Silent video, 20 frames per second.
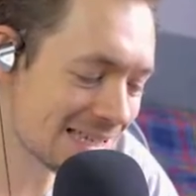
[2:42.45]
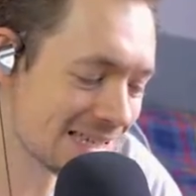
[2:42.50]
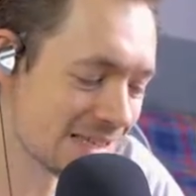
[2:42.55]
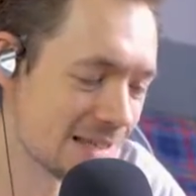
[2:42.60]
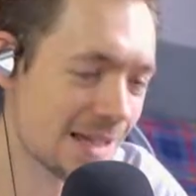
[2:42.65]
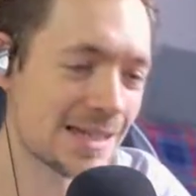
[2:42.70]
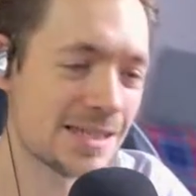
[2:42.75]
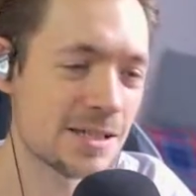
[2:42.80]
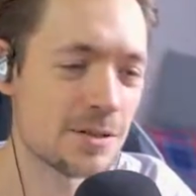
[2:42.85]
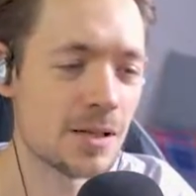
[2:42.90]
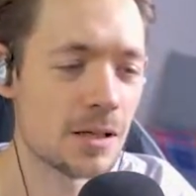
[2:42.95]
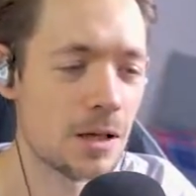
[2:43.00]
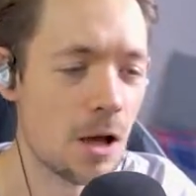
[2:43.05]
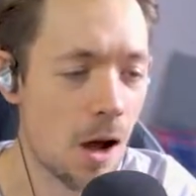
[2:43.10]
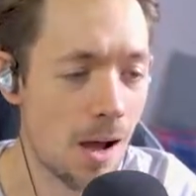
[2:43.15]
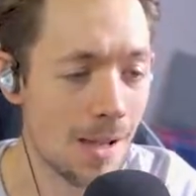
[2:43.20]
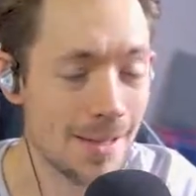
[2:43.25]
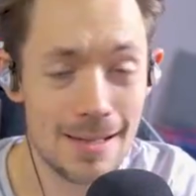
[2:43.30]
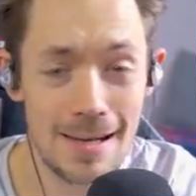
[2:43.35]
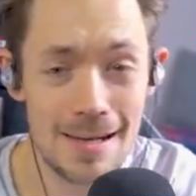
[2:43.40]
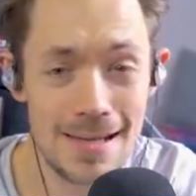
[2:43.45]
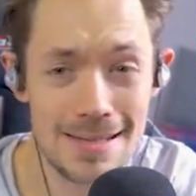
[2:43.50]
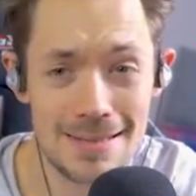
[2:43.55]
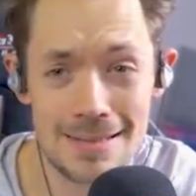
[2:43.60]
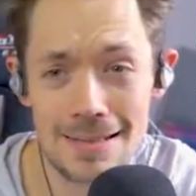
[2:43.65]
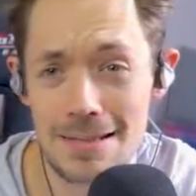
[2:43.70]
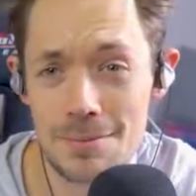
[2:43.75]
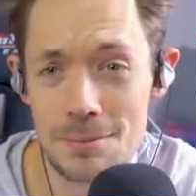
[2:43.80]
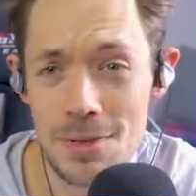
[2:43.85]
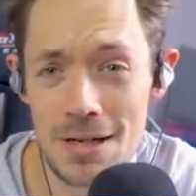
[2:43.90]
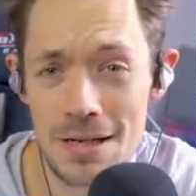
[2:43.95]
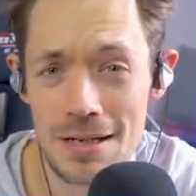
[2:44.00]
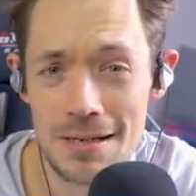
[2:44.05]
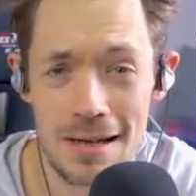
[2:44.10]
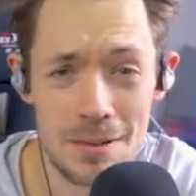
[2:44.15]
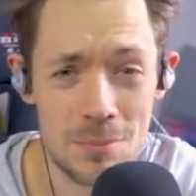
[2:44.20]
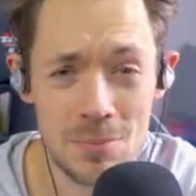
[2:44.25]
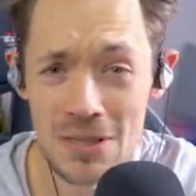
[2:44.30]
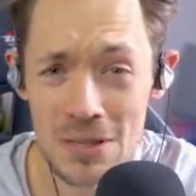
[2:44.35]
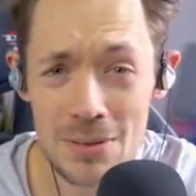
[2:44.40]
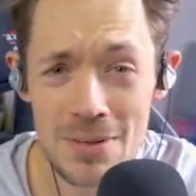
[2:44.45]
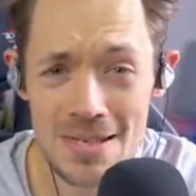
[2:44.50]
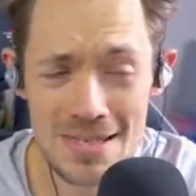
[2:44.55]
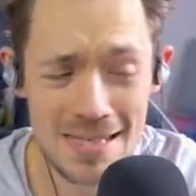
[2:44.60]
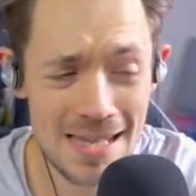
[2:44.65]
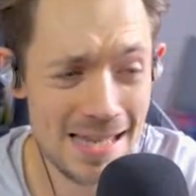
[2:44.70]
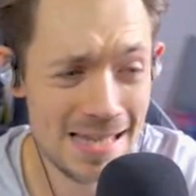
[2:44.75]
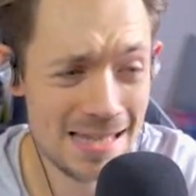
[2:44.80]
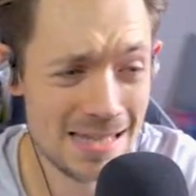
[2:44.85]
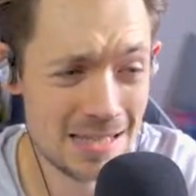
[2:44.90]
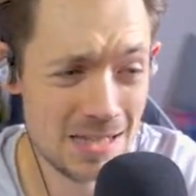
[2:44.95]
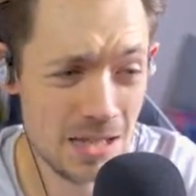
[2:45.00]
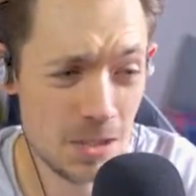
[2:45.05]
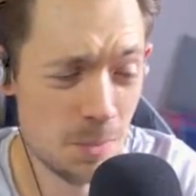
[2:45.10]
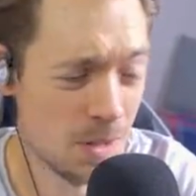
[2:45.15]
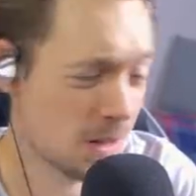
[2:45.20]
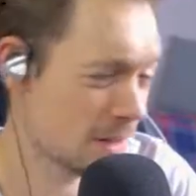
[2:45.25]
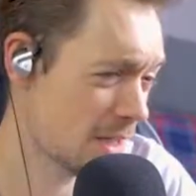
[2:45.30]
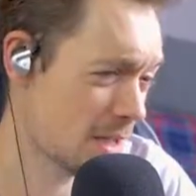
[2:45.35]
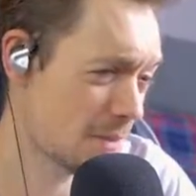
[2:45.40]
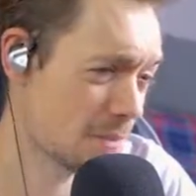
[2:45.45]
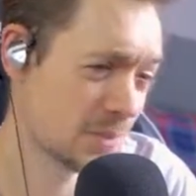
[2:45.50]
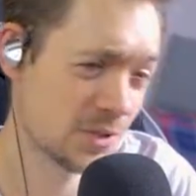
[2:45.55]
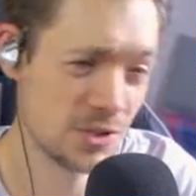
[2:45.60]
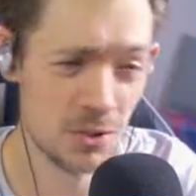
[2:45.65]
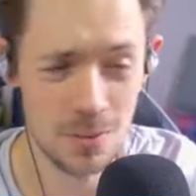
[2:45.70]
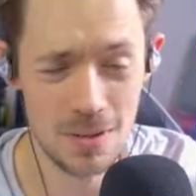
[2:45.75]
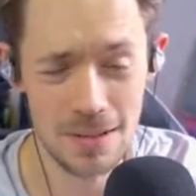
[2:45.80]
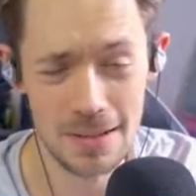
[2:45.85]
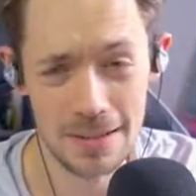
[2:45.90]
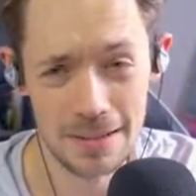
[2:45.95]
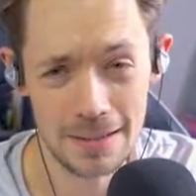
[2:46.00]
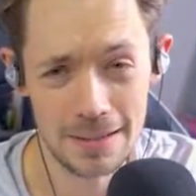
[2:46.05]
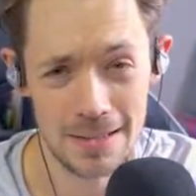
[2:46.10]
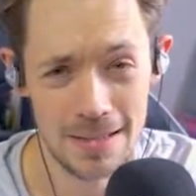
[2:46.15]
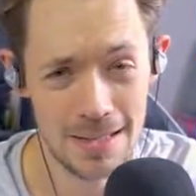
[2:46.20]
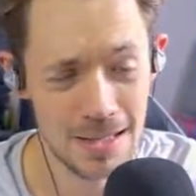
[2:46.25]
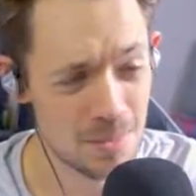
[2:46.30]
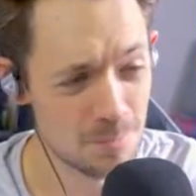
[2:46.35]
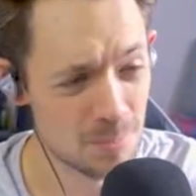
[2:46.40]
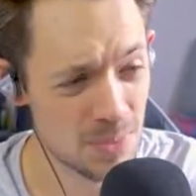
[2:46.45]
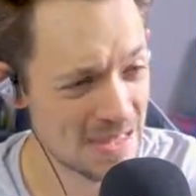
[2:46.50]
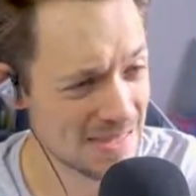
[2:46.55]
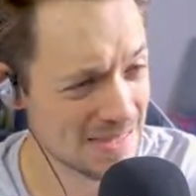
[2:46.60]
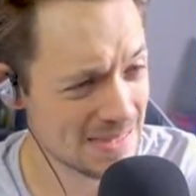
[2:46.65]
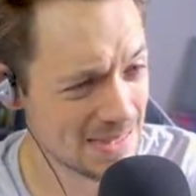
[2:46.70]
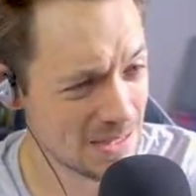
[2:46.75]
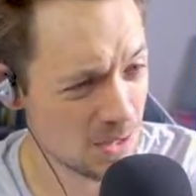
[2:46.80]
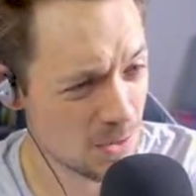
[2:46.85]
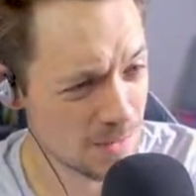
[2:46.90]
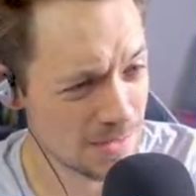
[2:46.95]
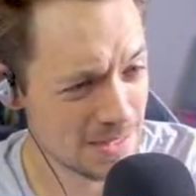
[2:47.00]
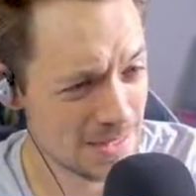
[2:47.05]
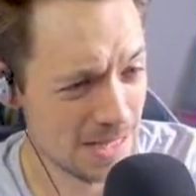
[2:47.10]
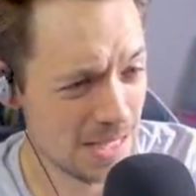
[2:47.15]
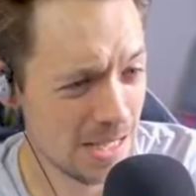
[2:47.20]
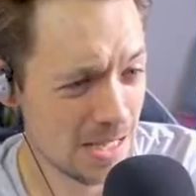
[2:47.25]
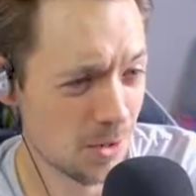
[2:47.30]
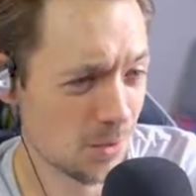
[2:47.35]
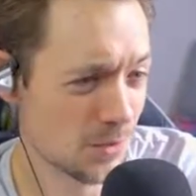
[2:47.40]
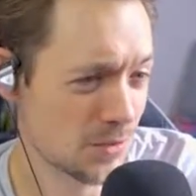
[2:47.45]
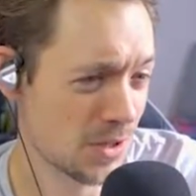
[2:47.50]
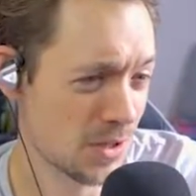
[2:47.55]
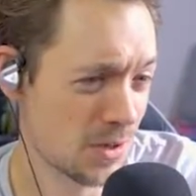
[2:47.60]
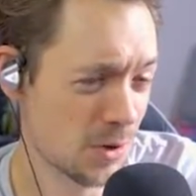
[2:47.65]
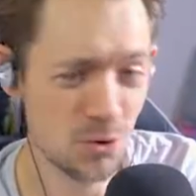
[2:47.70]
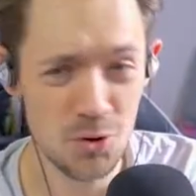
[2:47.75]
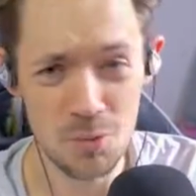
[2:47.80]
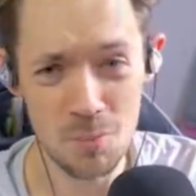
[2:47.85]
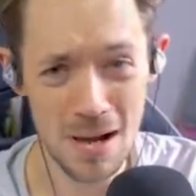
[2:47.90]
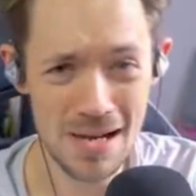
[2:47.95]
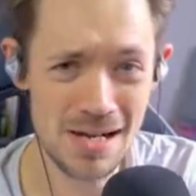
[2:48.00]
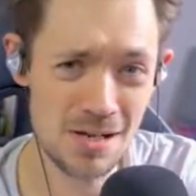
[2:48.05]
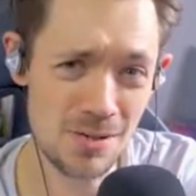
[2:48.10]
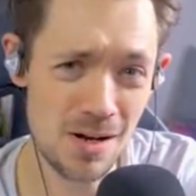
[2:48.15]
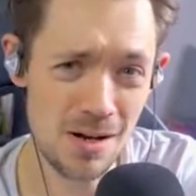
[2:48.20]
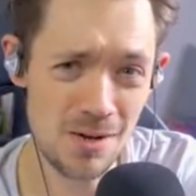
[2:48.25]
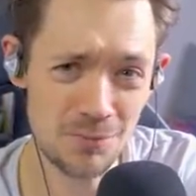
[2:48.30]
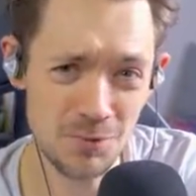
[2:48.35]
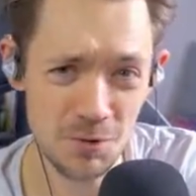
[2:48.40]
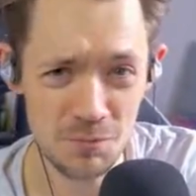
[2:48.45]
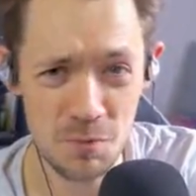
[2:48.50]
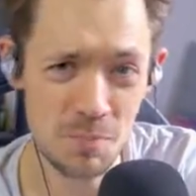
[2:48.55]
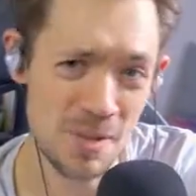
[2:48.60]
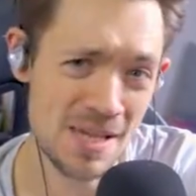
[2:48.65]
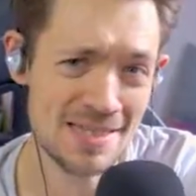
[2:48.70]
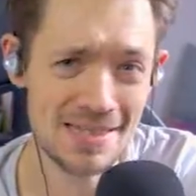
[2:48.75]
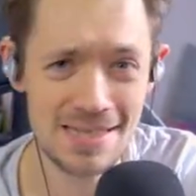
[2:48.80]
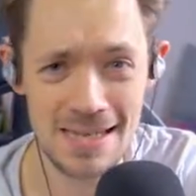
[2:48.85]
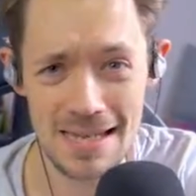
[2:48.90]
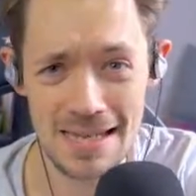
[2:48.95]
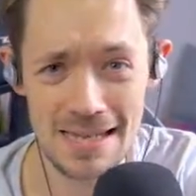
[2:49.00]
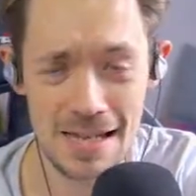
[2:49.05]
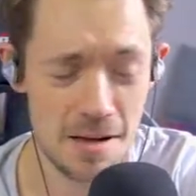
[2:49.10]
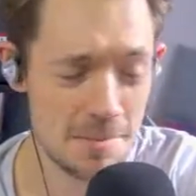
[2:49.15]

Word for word: Actually, it was like, "Hi guys, I'm uh, I'm Lewis, and uh, welcome to uh, PC on the uh, on the on the Minecraft of the PC.